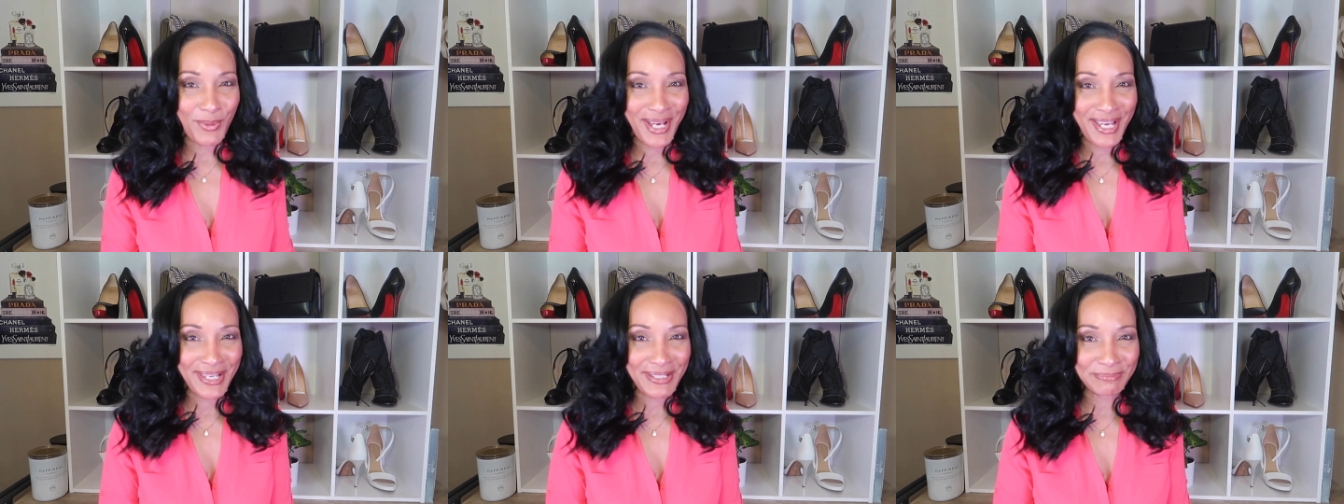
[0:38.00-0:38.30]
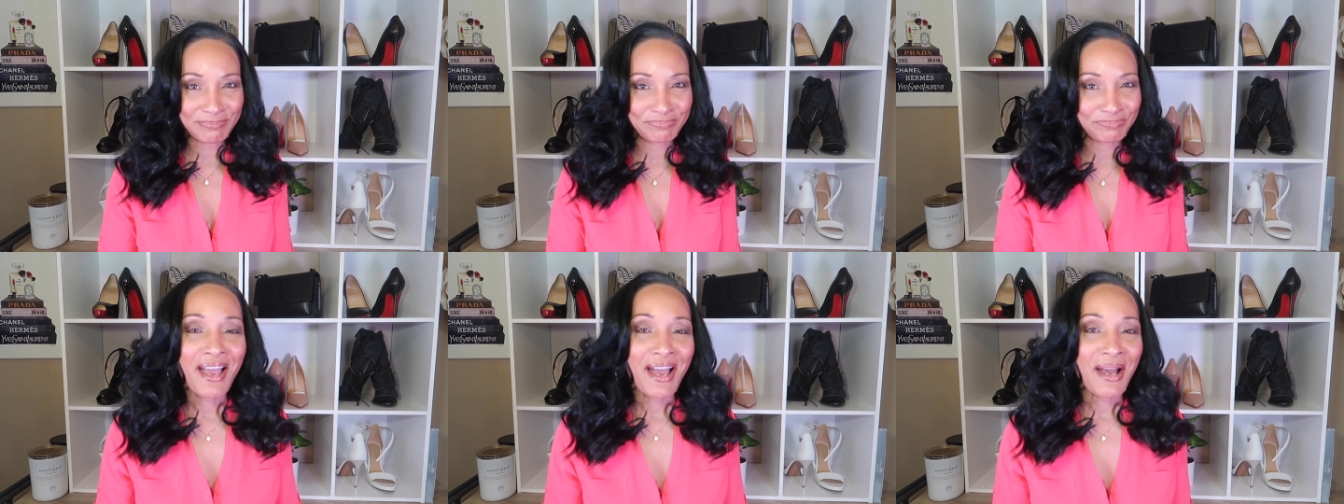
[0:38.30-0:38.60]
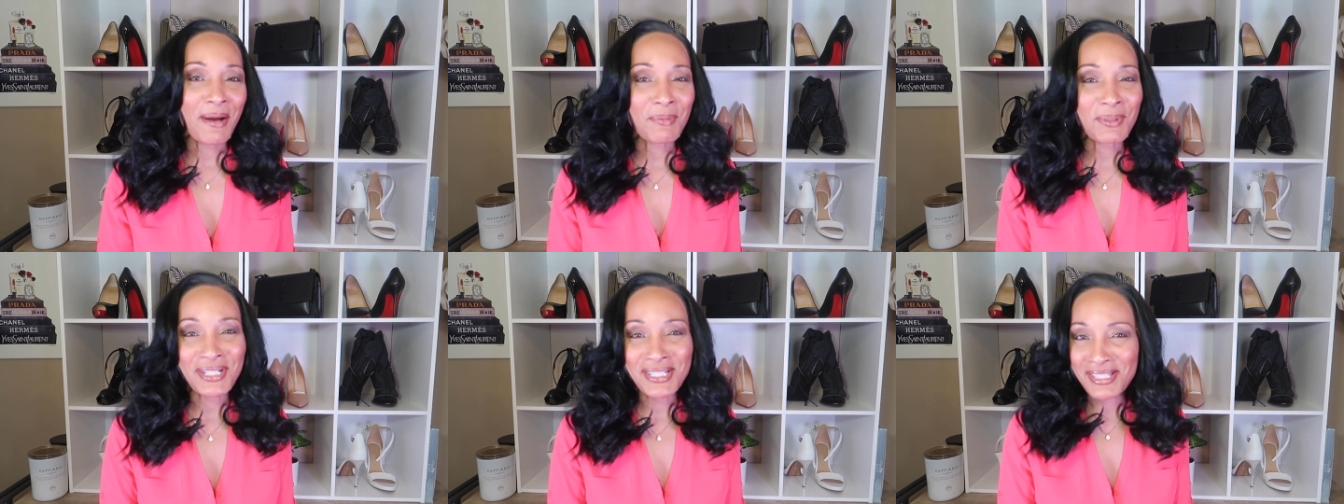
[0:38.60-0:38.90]
what? I
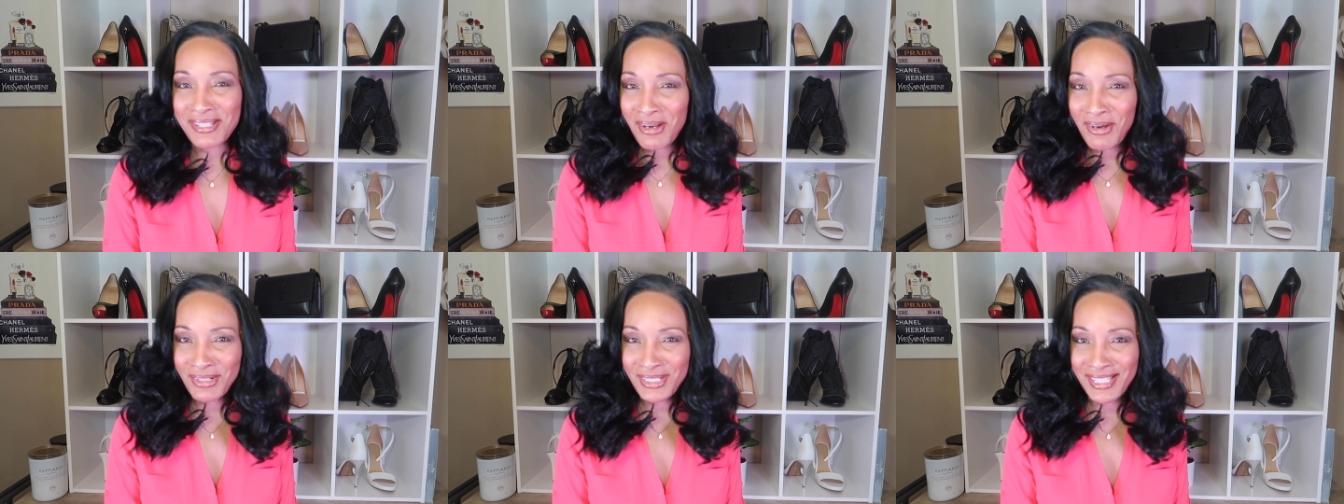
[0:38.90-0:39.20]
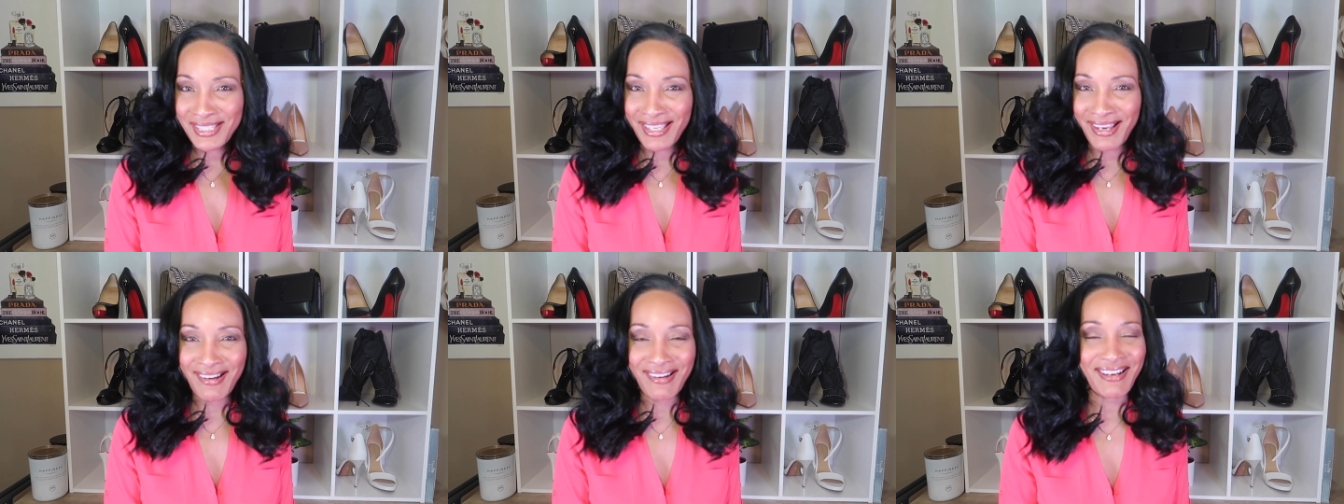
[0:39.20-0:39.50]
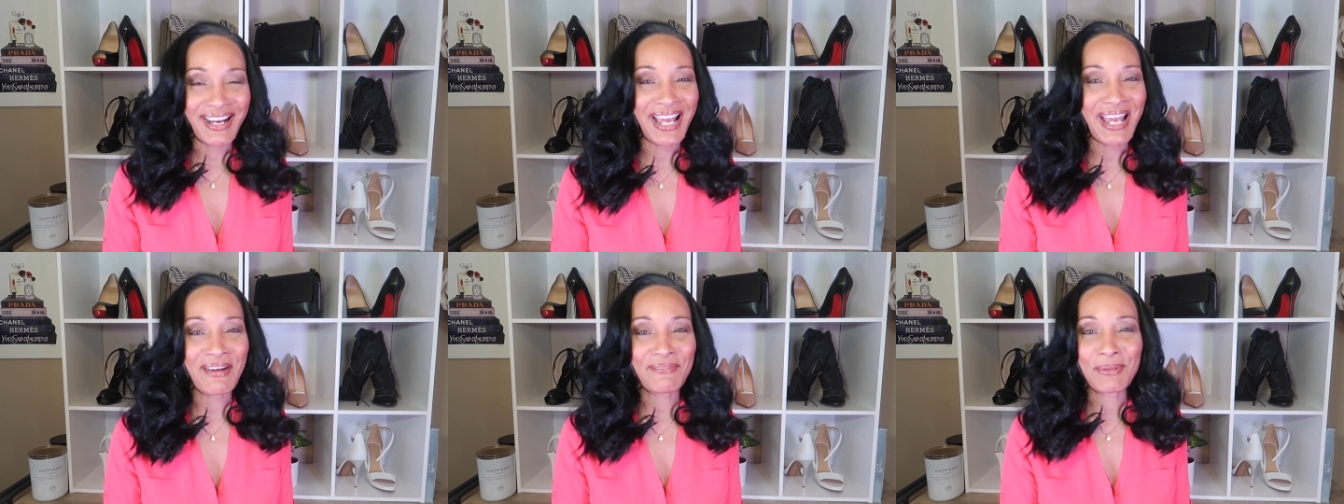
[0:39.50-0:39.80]
want to talk to y'all.
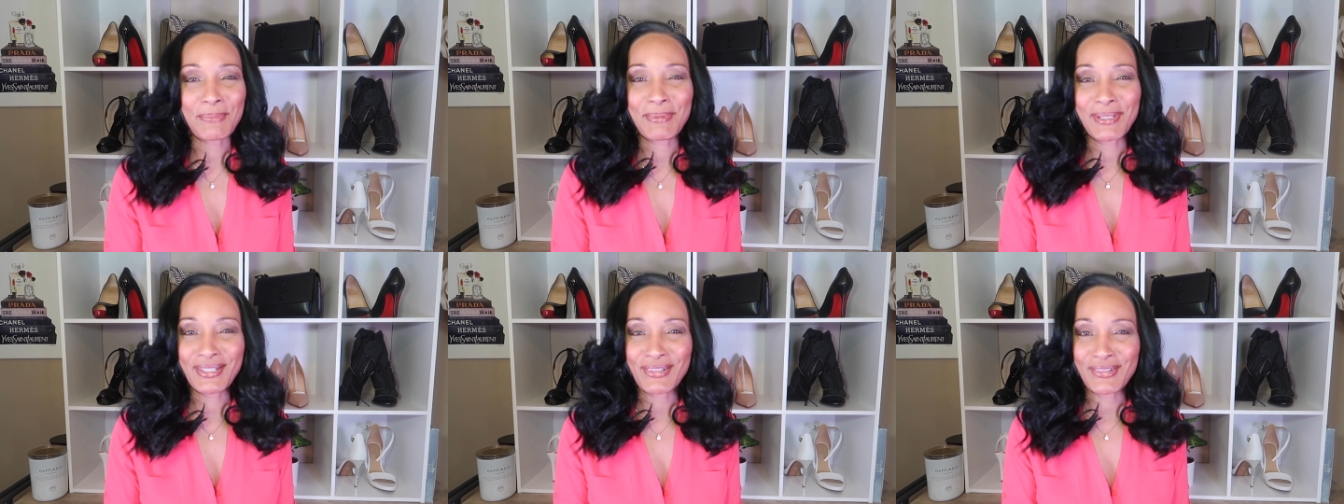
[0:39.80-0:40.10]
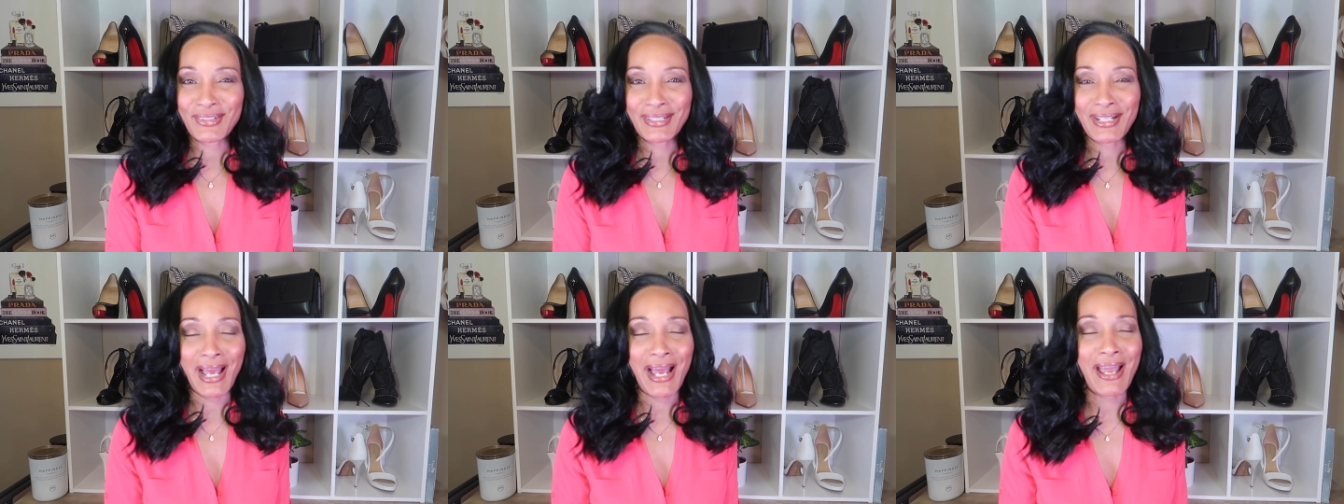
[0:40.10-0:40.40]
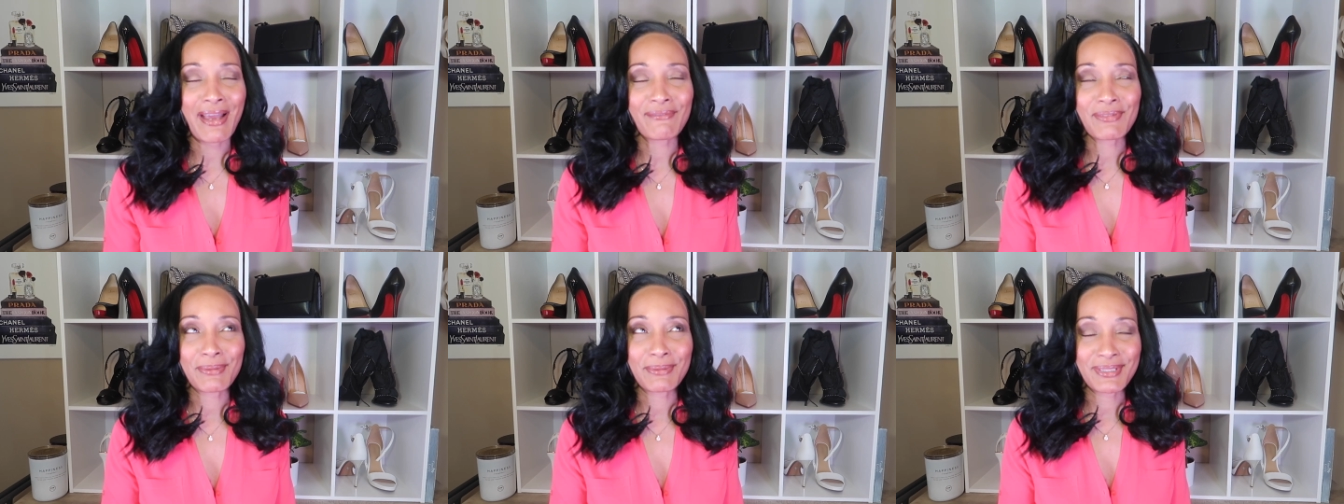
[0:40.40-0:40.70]
I
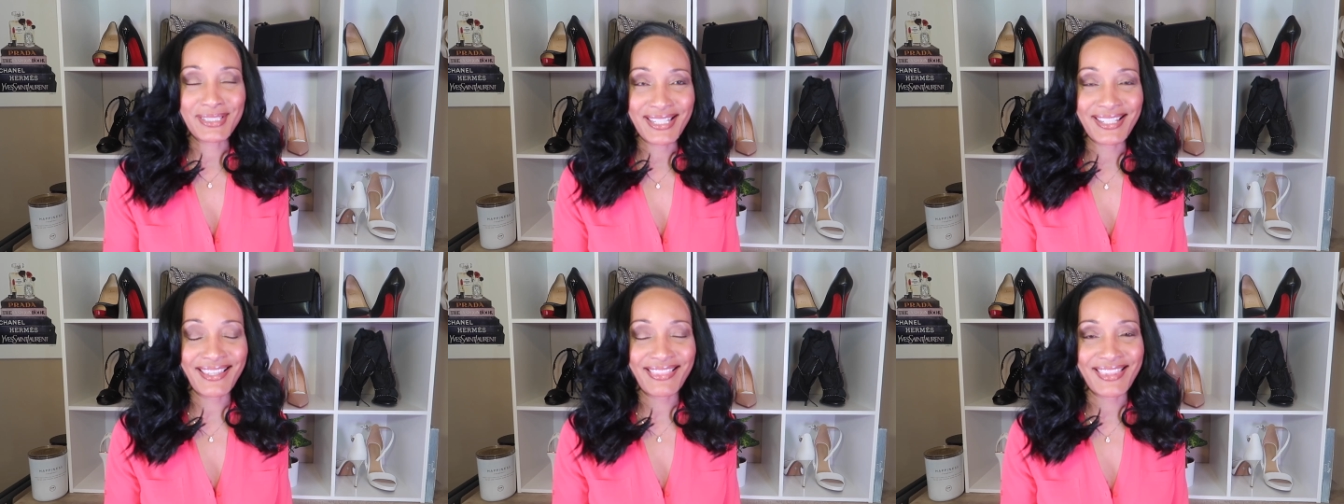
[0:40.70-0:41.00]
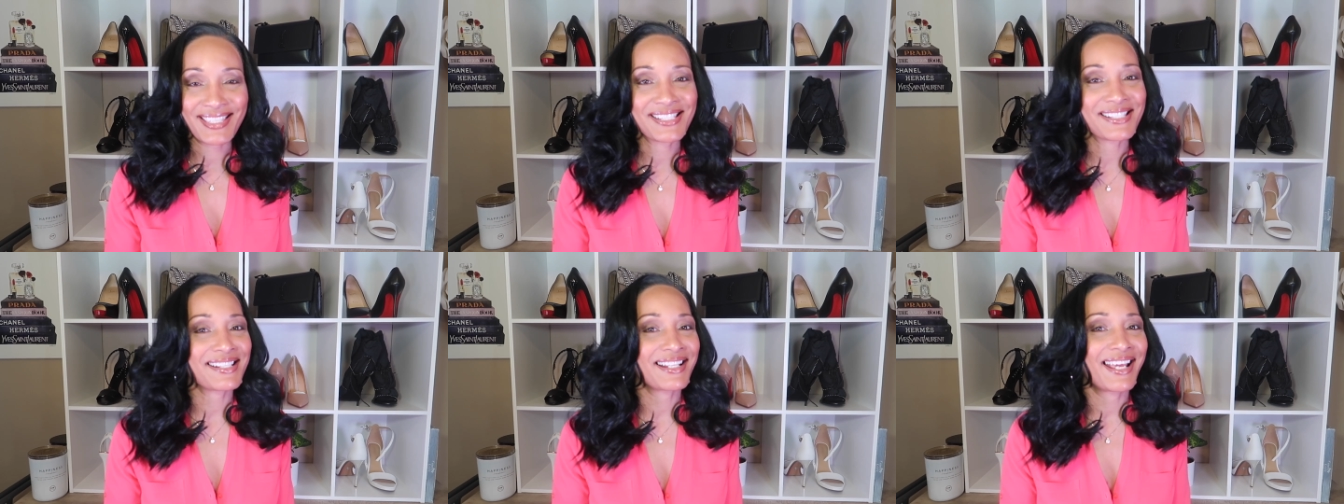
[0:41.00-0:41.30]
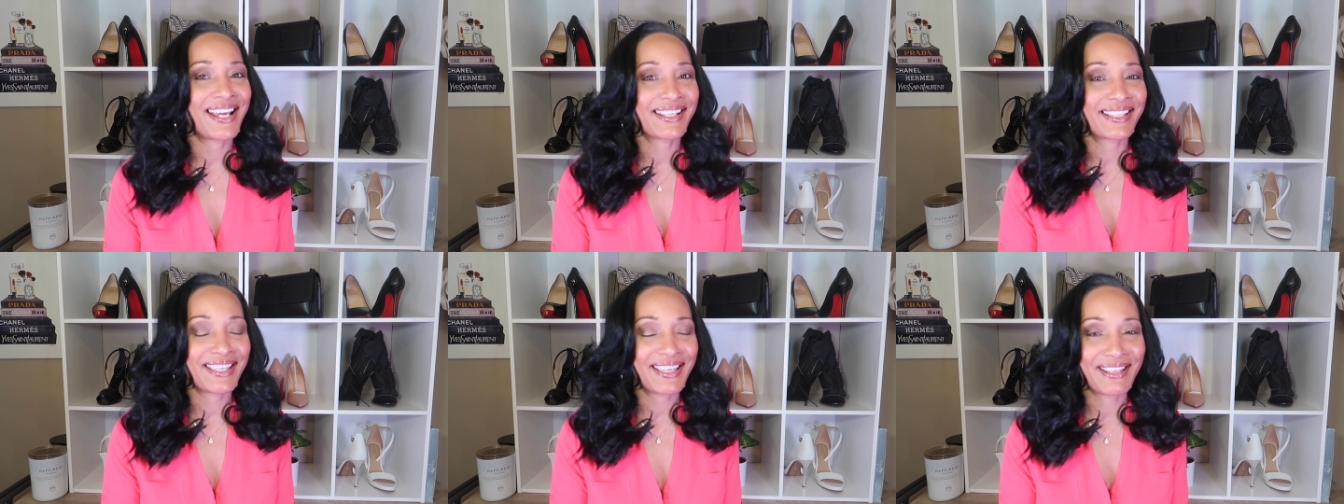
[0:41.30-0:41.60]
haven't did this
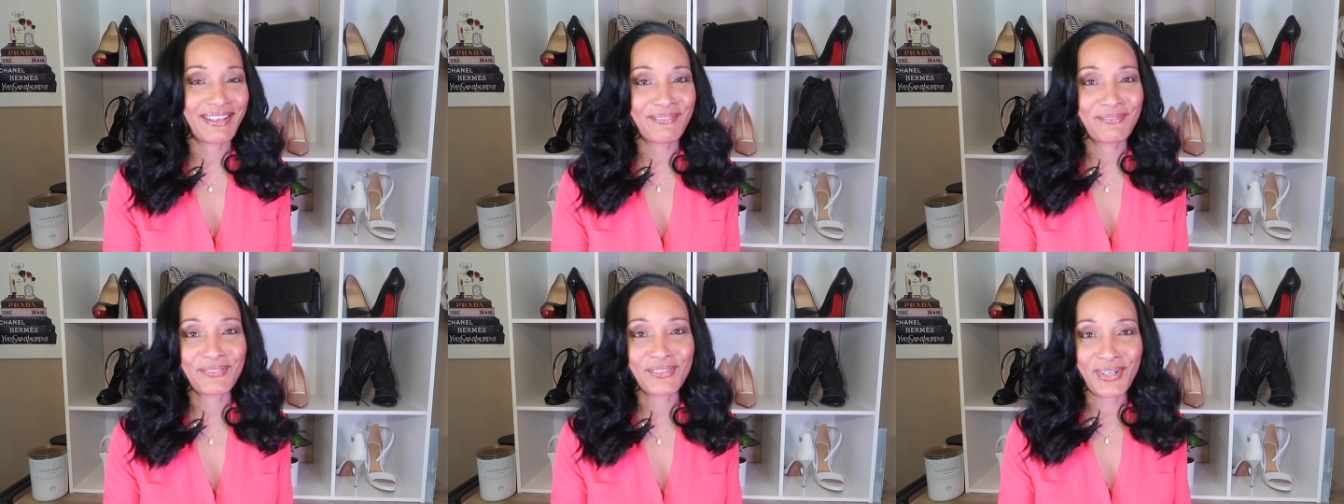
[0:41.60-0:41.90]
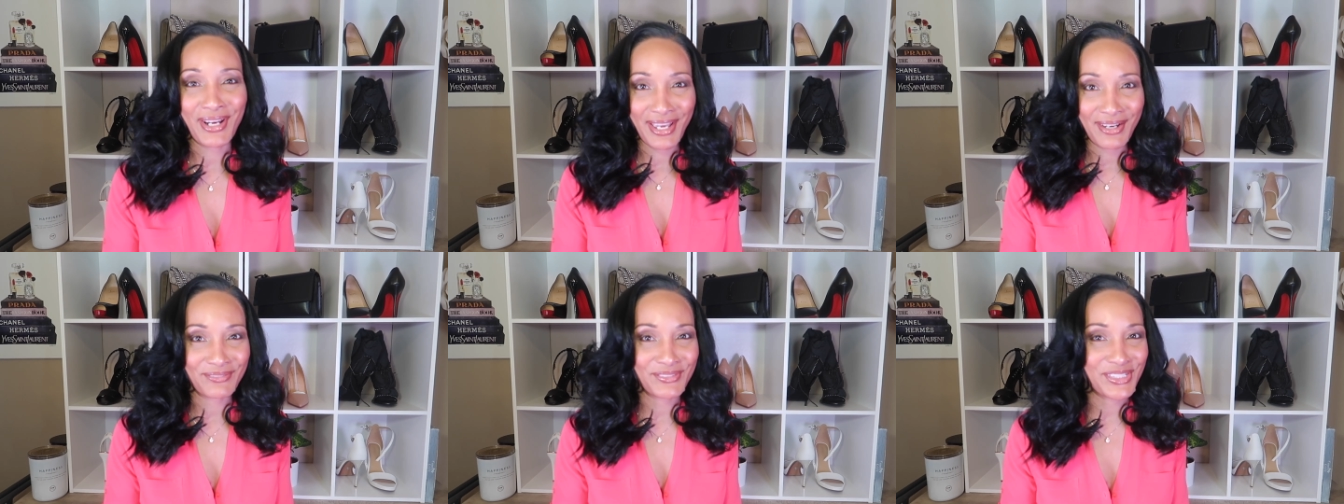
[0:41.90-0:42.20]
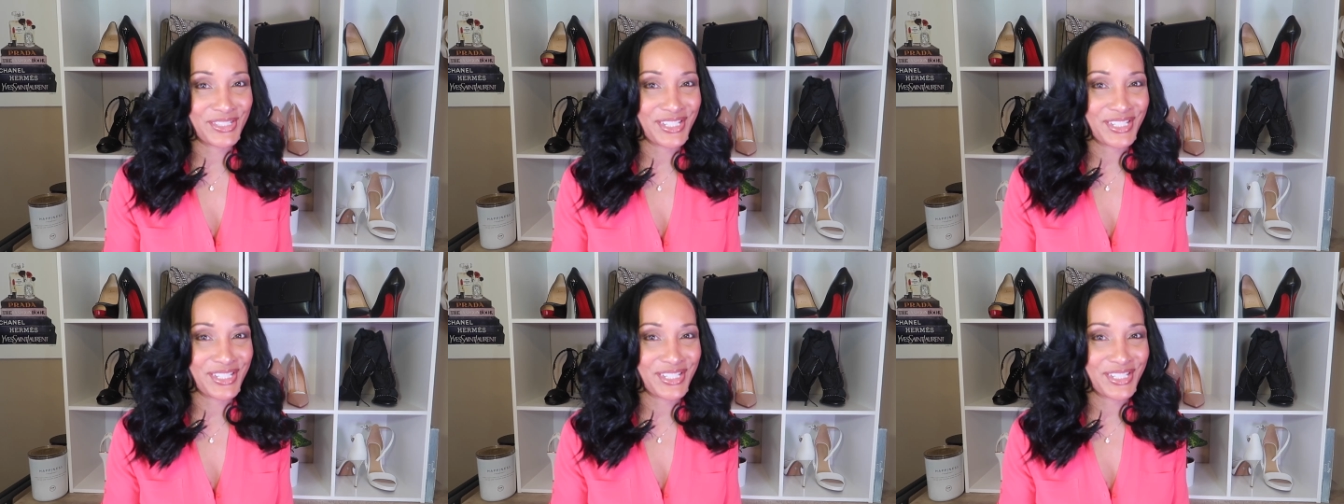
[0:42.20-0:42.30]
like in forever.